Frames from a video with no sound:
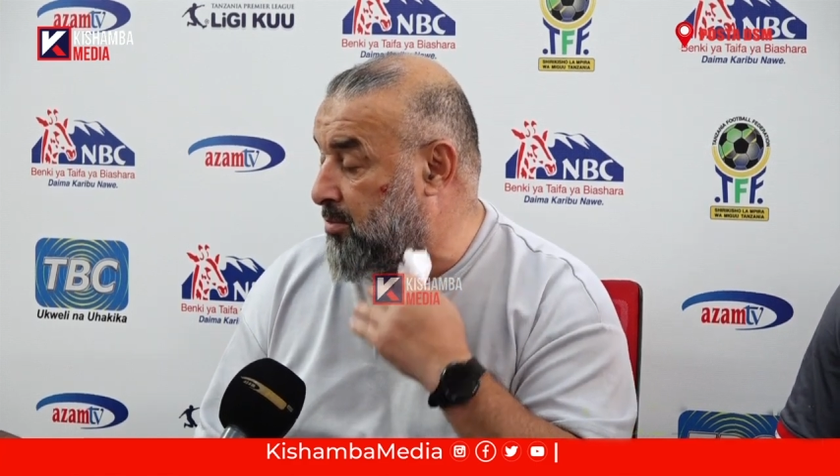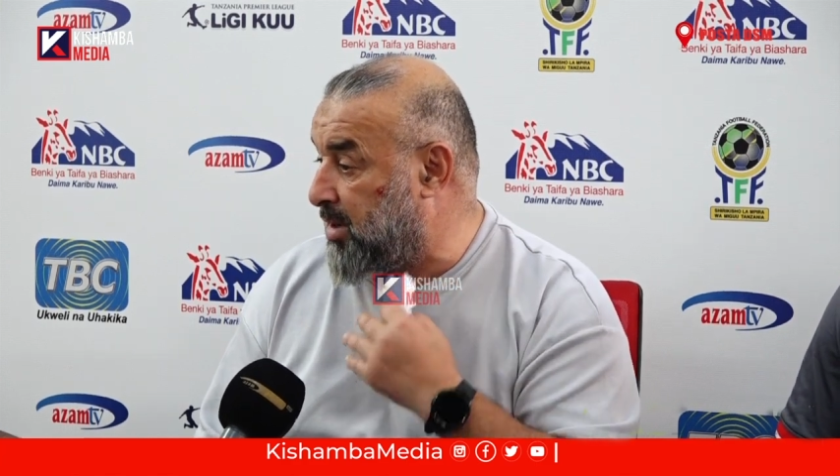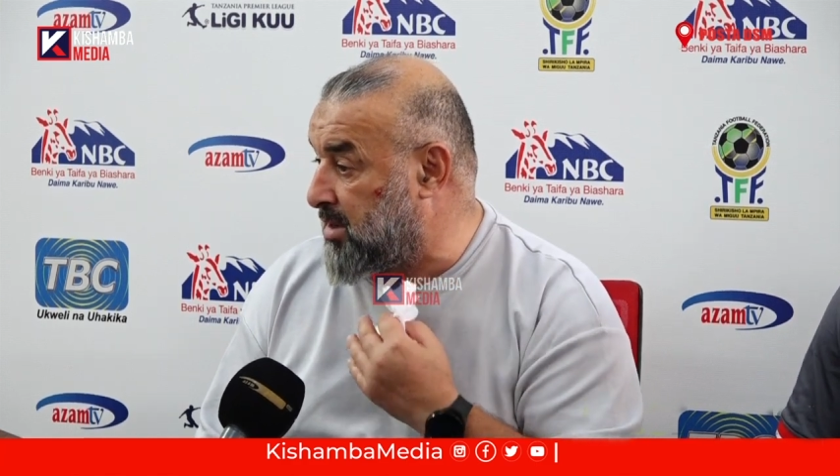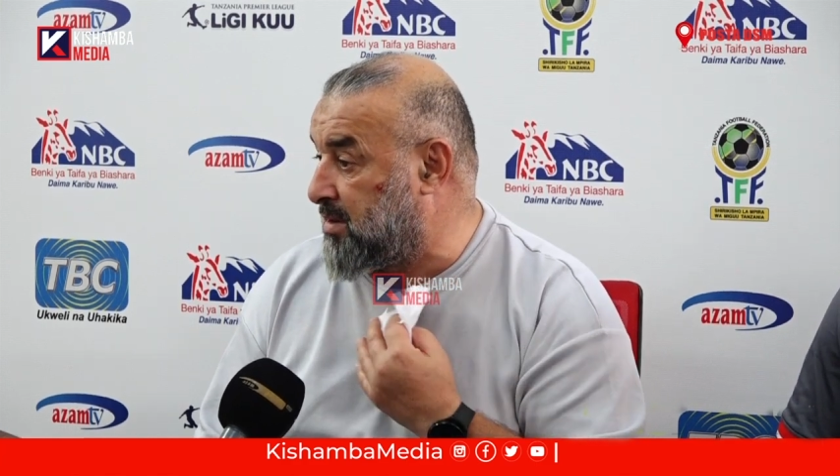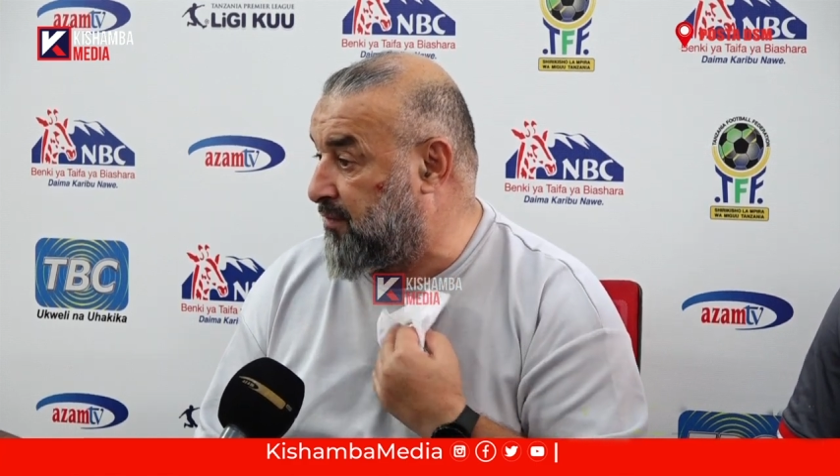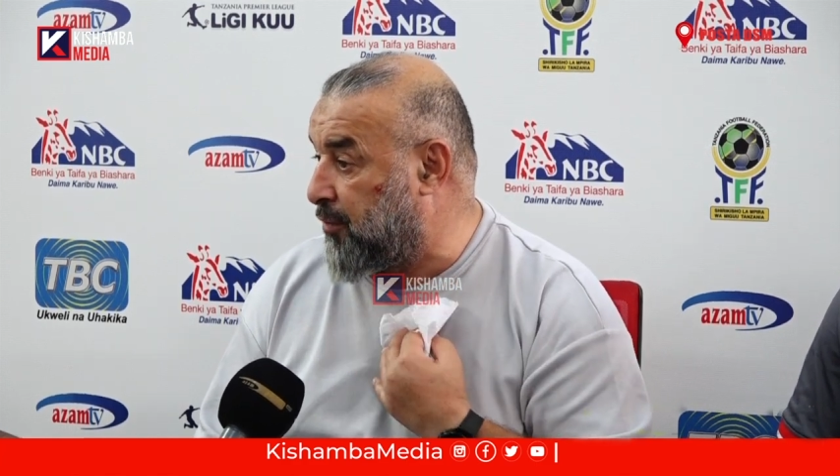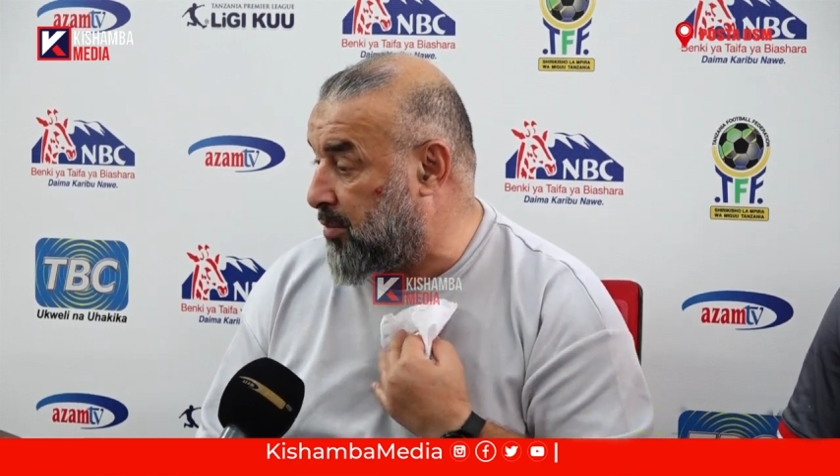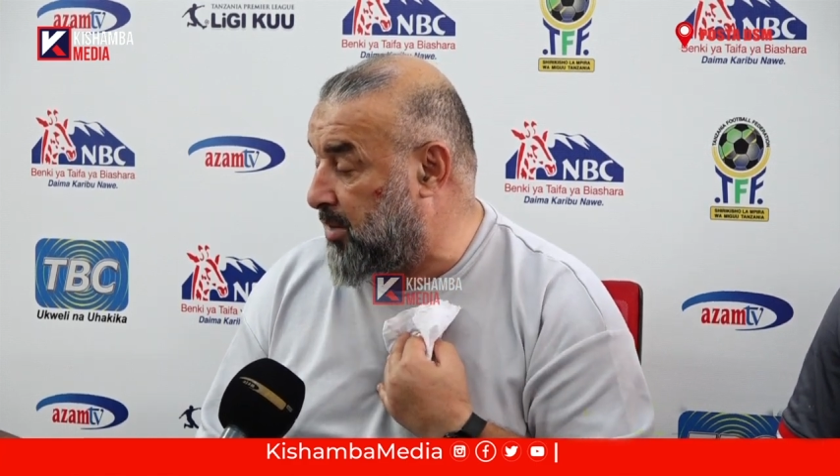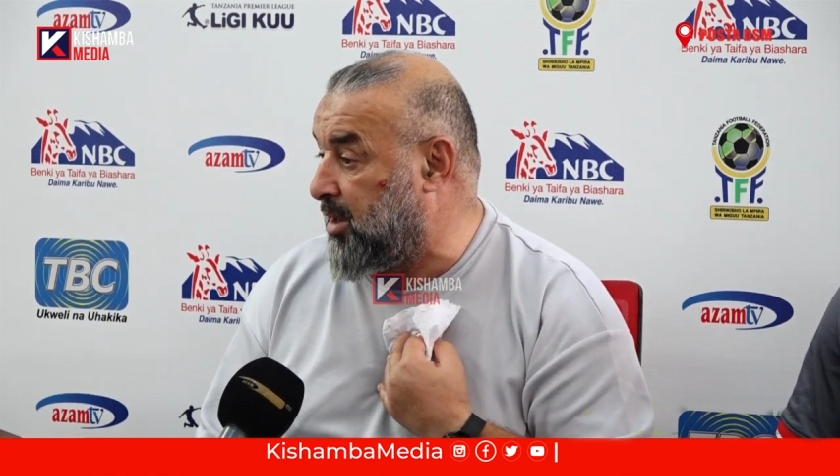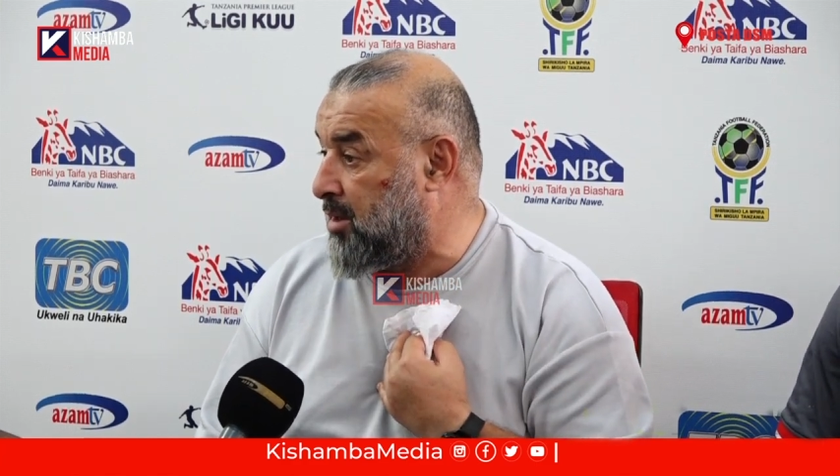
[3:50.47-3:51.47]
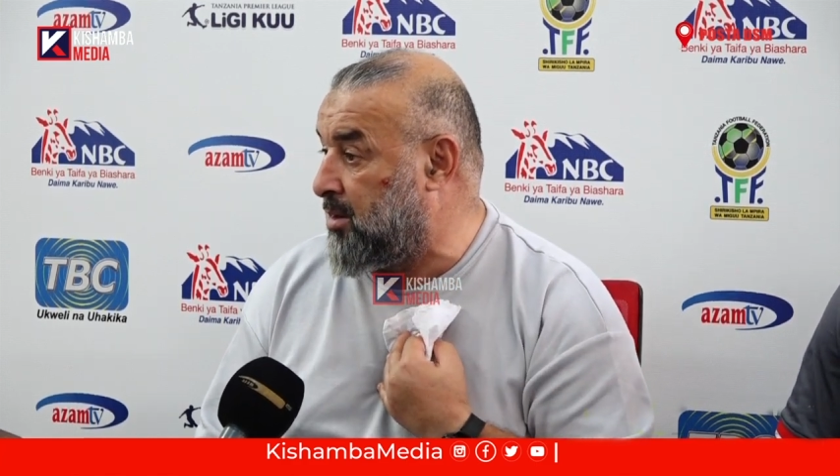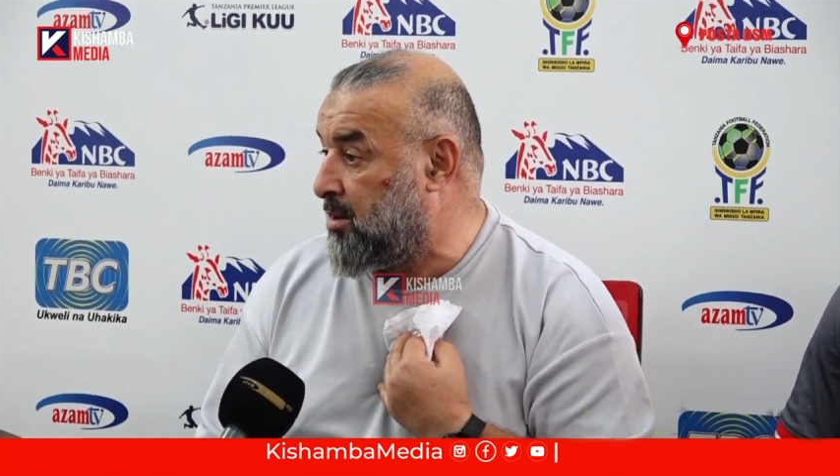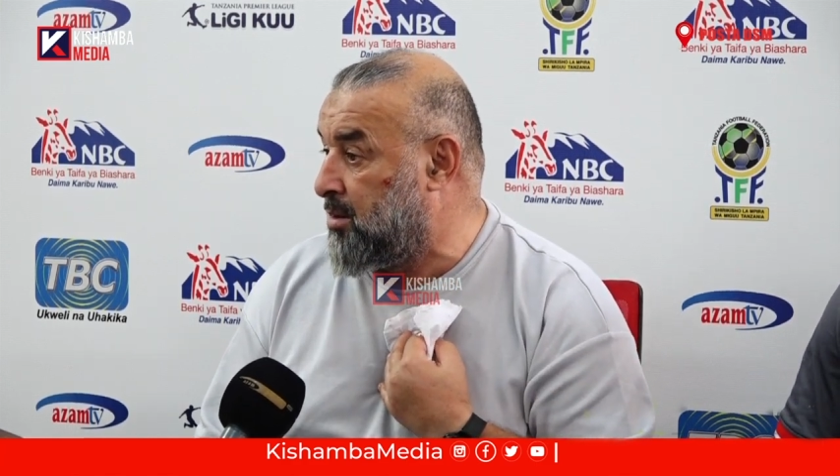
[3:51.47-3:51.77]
But for me,